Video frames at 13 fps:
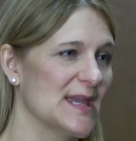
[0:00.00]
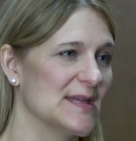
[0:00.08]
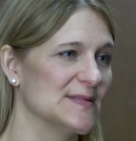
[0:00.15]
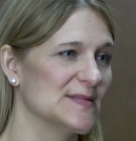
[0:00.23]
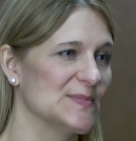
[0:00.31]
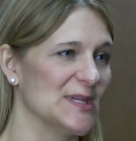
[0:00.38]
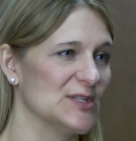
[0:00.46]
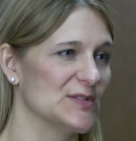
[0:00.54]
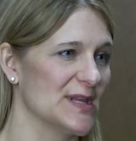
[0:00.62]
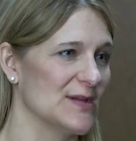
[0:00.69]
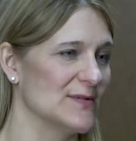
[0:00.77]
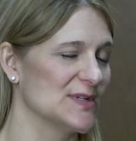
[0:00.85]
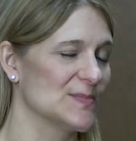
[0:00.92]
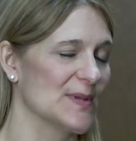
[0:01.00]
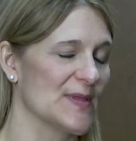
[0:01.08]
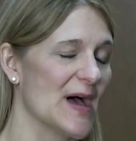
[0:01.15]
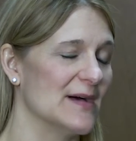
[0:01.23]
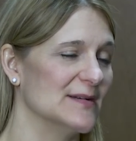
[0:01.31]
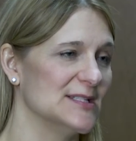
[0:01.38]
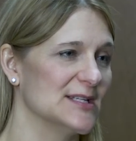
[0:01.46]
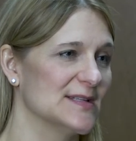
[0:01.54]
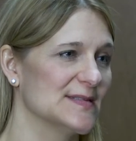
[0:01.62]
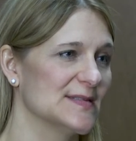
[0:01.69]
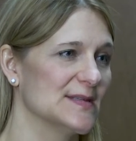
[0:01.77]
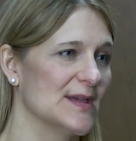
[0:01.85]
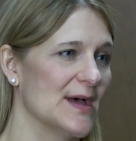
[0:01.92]
and speech language
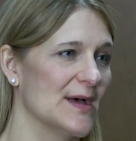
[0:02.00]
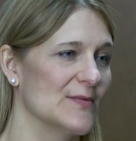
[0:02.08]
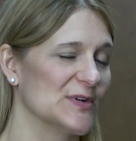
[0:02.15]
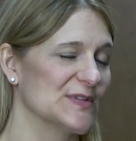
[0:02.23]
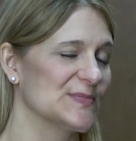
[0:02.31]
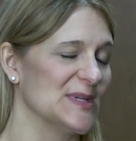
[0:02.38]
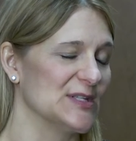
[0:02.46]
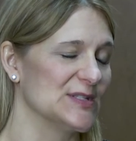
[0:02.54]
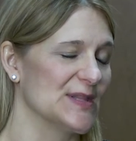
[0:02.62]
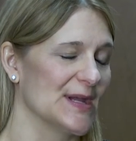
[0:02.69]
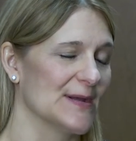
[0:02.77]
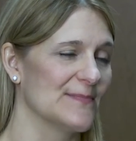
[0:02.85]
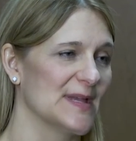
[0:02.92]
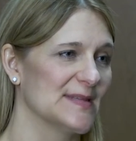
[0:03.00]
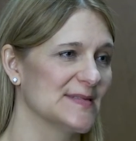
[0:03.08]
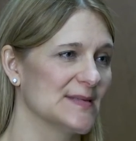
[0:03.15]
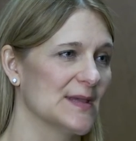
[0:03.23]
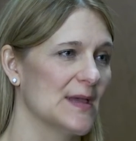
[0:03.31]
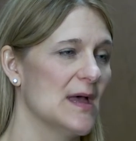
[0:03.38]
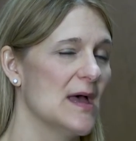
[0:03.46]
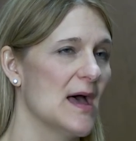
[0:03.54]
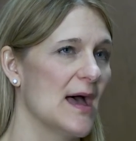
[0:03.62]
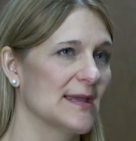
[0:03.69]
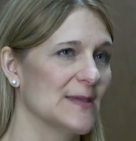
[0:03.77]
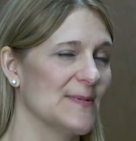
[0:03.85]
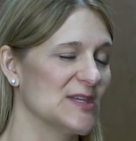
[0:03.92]
pathologists um, or speech therapists.
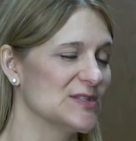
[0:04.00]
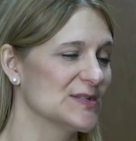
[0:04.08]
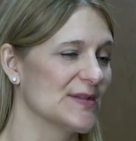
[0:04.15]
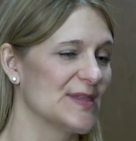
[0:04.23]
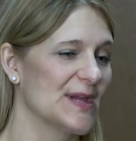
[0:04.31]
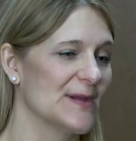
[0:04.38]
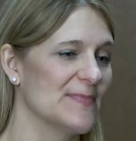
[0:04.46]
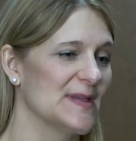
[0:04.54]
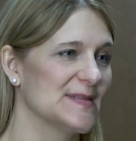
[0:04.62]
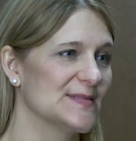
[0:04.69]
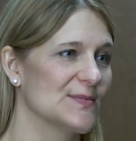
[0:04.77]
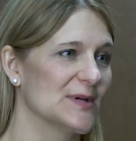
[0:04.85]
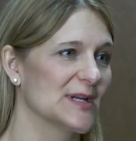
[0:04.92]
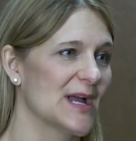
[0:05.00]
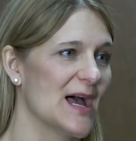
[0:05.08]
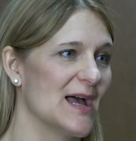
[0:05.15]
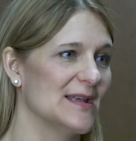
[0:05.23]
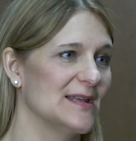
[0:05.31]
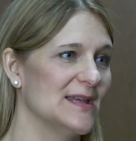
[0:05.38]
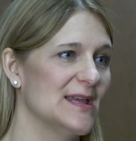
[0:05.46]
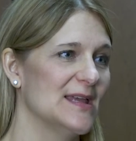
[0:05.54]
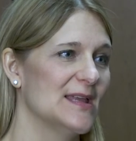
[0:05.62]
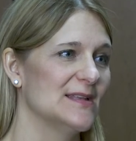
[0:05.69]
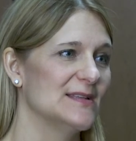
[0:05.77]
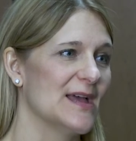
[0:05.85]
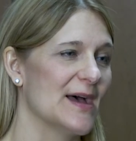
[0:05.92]
Occupational therapists work on
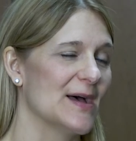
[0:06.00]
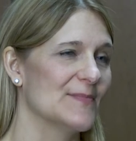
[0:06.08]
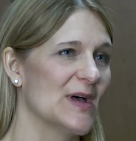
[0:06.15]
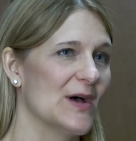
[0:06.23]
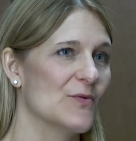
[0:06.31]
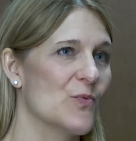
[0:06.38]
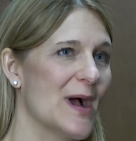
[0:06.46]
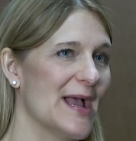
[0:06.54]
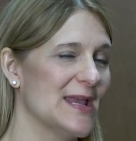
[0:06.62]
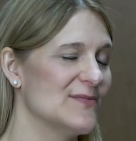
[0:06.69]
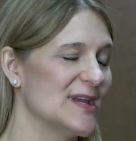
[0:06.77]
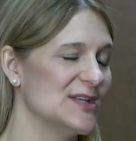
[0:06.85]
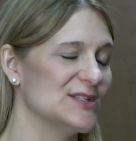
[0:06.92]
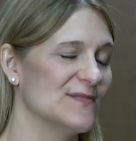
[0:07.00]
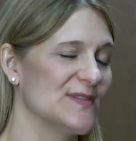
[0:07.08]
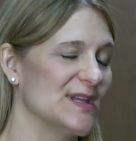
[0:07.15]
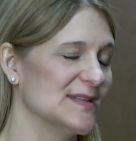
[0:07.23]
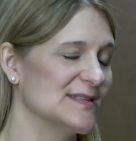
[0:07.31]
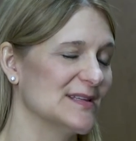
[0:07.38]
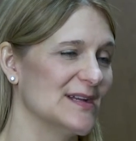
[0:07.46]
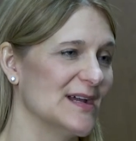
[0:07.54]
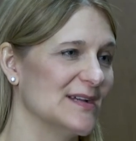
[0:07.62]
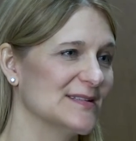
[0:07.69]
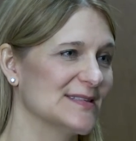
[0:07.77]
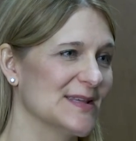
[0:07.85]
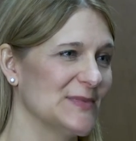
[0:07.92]
um, a wide range of things that
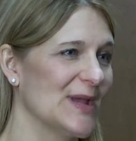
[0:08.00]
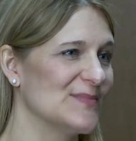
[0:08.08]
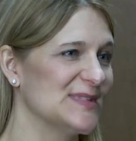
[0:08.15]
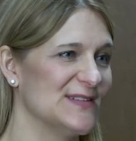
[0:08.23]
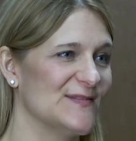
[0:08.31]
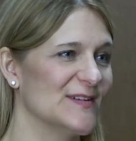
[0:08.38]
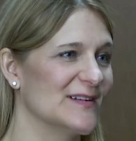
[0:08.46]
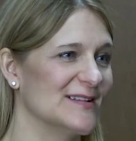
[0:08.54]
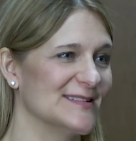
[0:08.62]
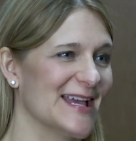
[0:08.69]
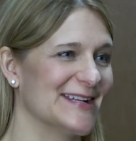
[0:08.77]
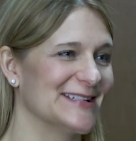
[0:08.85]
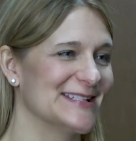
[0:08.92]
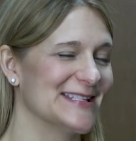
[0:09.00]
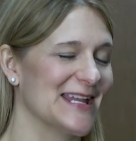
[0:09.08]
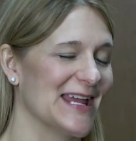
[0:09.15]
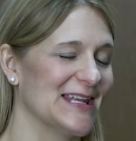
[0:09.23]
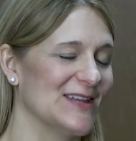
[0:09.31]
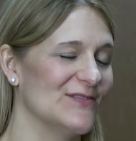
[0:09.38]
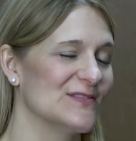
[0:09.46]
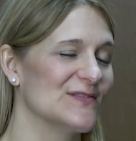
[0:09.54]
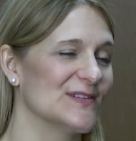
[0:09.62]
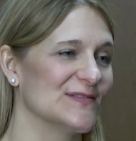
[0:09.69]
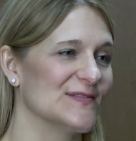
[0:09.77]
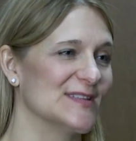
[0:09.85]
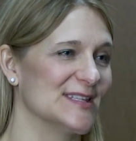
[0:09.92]
are sometimes difficult to understand, even
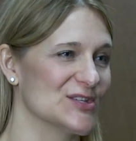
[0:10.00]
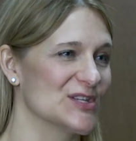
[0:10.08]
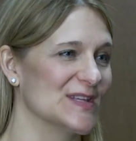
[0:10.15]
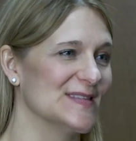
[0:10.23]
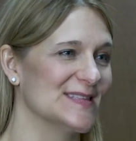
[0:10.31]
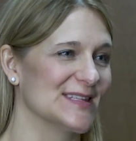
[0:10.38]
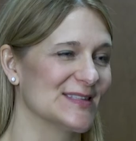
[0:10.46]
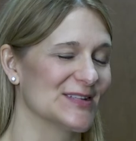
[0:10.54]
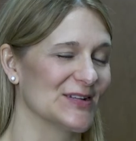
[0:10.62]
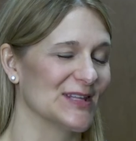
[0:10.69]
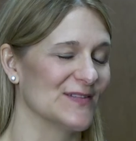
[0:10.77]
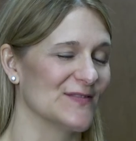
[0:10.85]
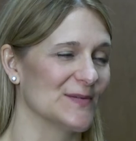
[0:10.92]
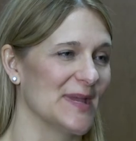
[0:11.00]
for physicians and certainly for